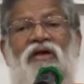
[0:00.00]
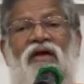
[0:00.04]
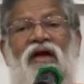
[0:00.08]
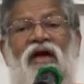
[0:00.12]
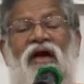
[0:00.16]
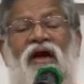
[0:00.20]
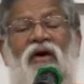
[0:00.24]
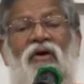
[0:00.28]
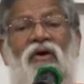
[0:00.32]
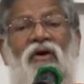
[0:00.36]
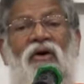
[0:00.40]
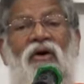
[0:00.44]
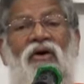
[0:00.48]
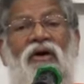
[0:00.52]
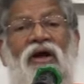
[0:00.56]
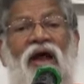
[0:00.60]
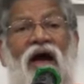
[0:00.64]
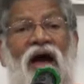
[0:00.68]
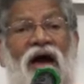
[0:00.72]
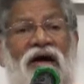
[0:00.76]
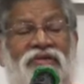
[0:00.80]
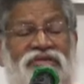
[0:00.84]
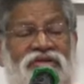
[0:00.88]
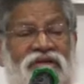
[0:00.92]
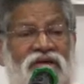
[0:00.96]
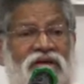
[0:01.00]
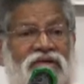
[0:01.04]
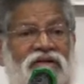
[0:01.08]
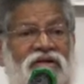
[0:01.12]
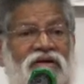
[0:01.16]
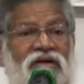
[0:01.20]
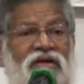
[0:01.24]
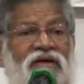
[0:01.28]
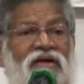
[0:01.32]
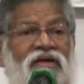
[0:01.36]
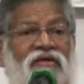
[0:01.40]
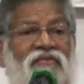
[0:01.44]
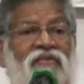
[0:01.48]
or
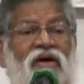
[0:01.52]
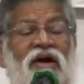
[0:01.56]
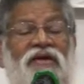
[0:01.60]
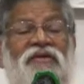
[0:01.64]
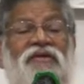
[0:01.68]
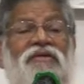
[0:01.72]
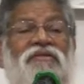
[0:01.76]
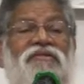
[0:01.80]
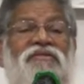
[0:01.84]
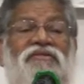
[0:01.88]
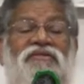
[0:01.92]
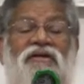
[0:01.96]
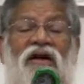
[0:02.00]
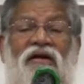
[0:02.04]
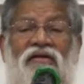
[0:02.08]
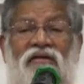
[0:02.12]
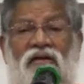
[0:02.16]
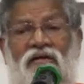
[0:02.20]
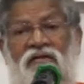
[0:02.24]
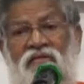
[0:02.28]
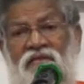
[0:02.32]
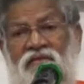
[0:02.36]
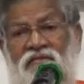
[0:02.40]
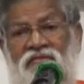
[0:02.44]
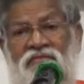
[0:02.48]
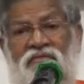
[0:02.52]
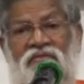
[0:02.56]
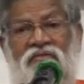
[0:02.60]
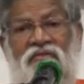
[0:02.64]
asada, what is subtle.